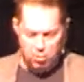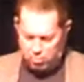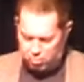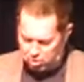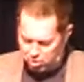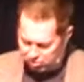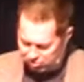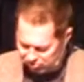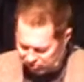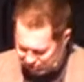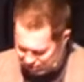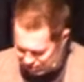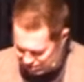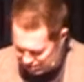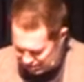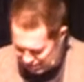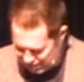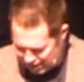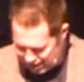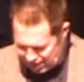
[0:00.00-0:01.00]
what we're going to see
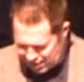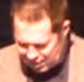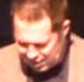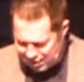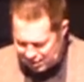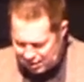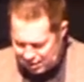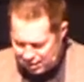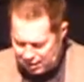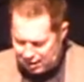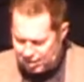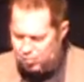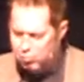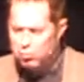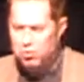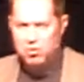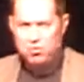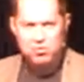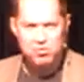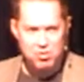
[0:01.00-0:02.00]
today is
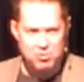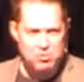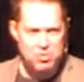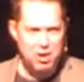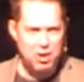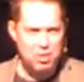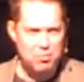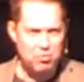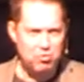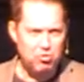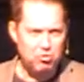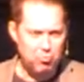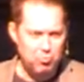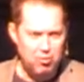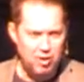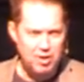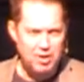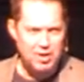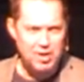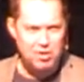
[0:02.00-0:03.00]
where sometimes the
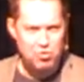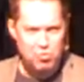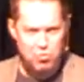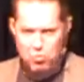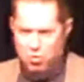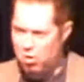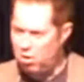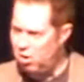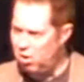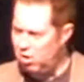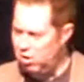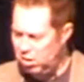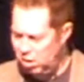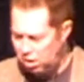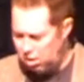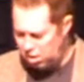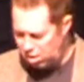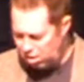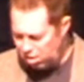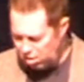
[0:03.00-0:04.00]
right and the wrong
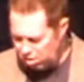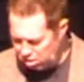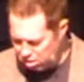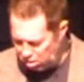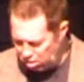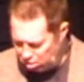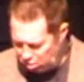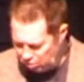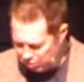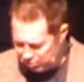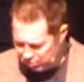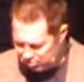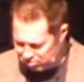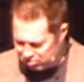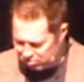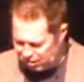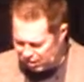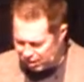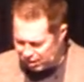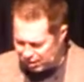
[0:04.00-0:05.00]
aren't
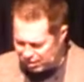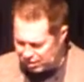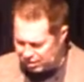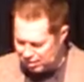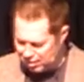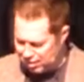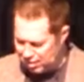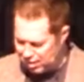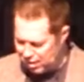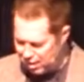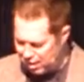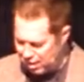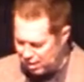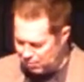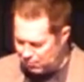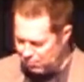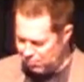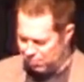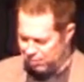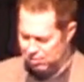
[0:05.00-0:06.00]
always that
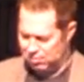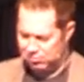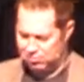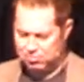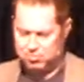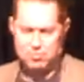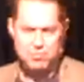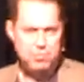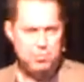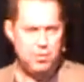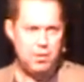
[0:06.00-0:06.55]
obvious.